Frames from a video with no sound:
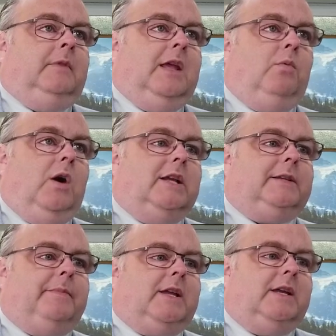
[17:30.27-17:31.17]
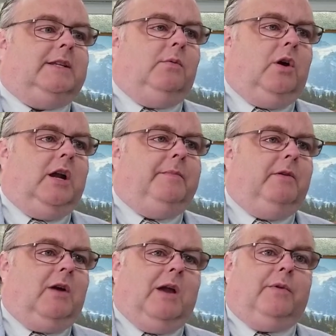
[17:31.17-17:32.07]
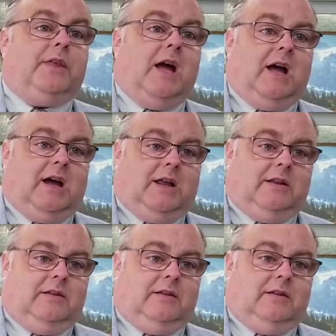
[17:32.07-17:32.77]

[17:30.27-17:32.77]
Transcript: It wasn't because he wanted to be right with God.